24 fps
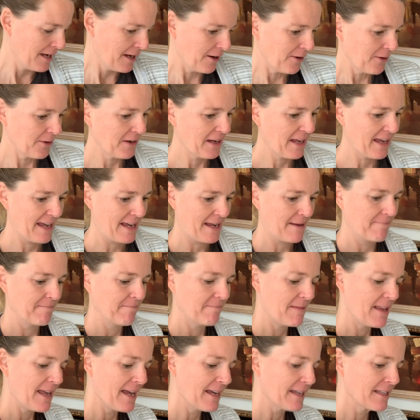Okay,
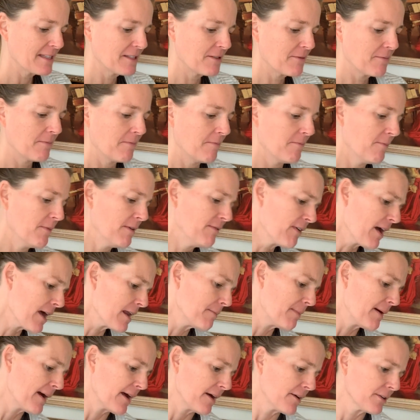next we've got
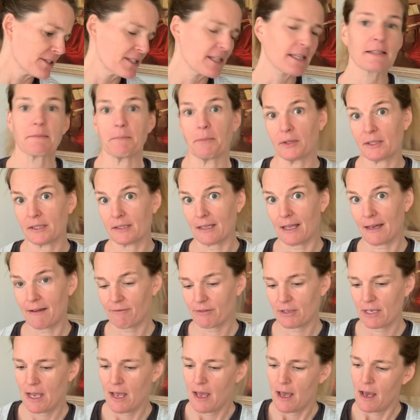about 6 books left.
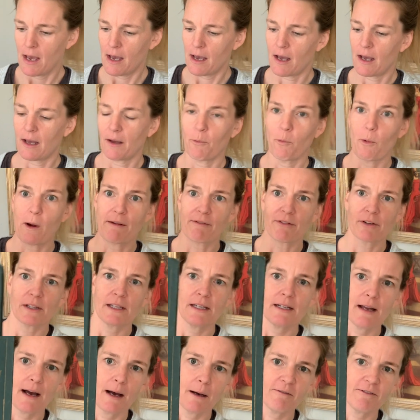Waverly
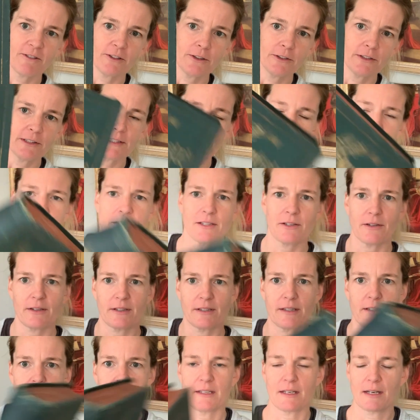novels. So this
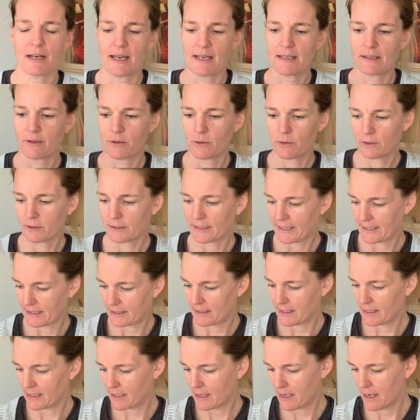is a nice old
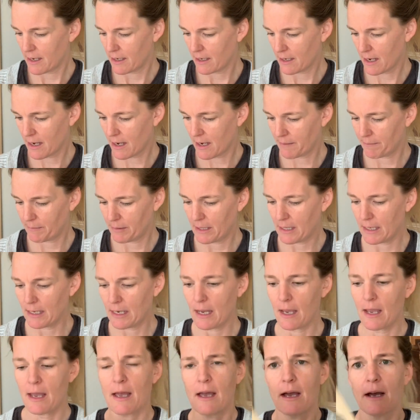antique copy.
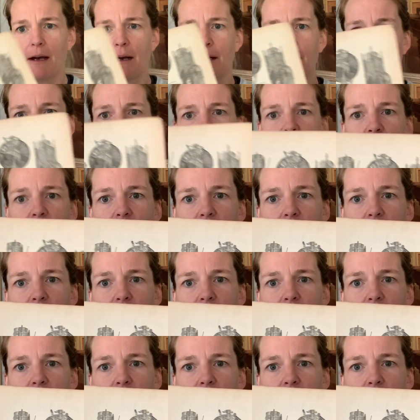Here's the